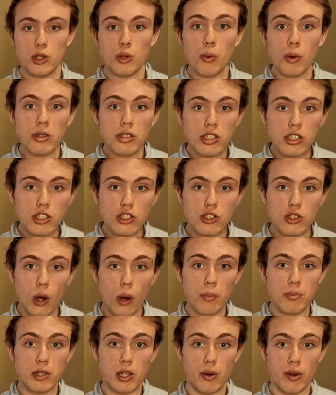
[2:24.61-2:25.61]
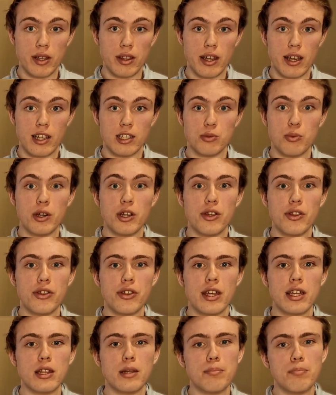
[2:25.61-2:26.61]
You'll want to stop doing this when you
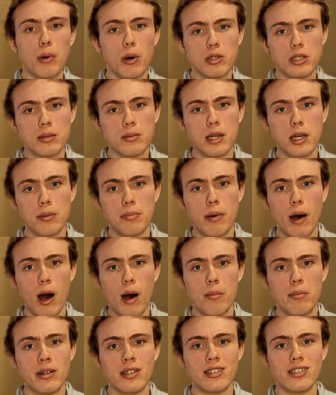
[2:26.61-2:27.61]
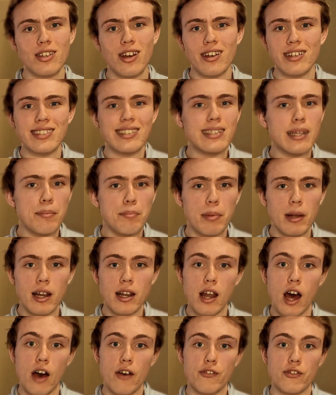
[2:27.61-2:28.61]
think the bottom compartments are simple
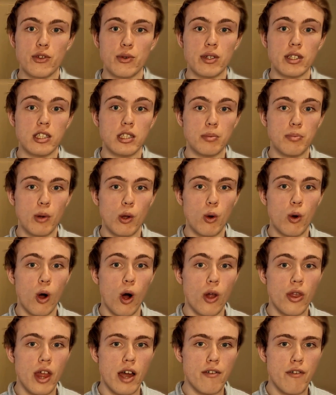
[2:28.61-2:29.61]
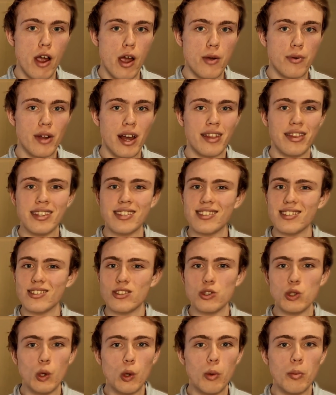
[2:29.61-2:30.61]
enough to explore on their own, and this
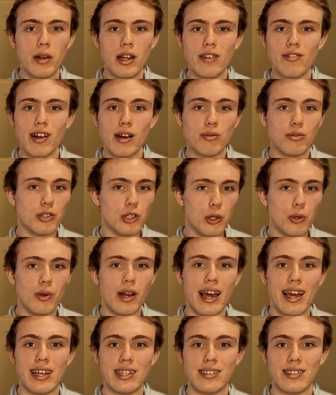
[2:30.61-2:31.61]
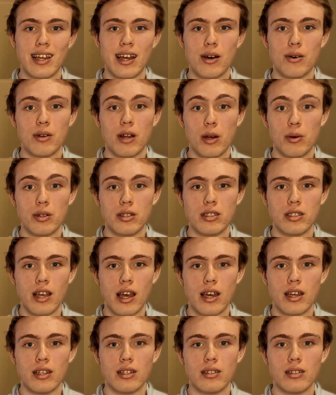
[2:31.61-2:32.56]
is normally around 2 layers down, I would say.